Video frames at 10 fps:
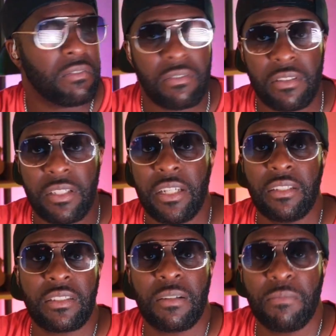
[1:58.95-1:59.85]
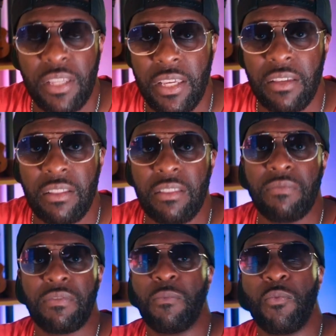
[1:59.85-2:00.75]
steal something
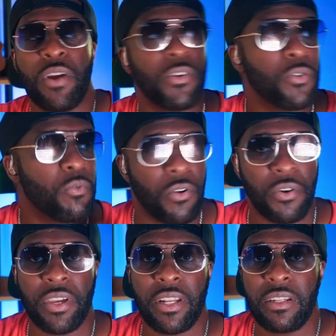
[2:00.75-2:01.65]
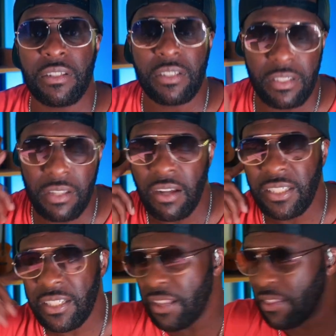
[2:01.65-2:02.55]
from where you work and it's, oh, it's